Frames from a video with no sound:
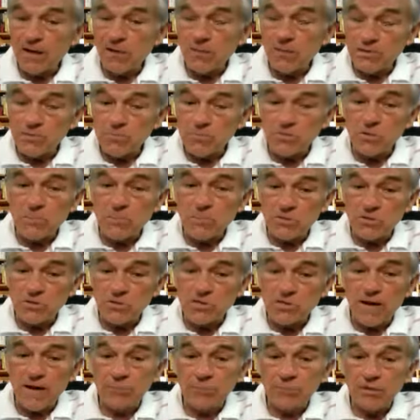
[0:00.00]
that was pretty
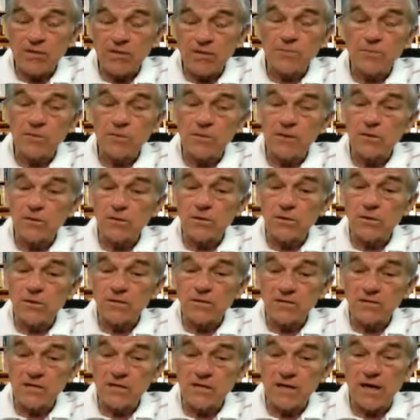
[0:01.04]
perceptive
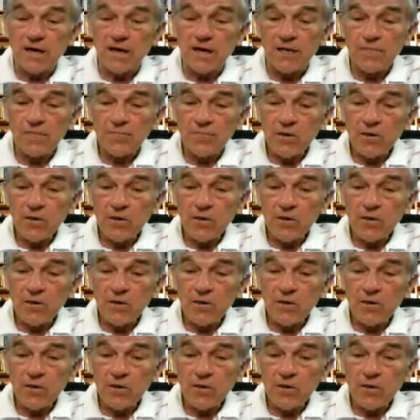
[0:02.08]
because uh,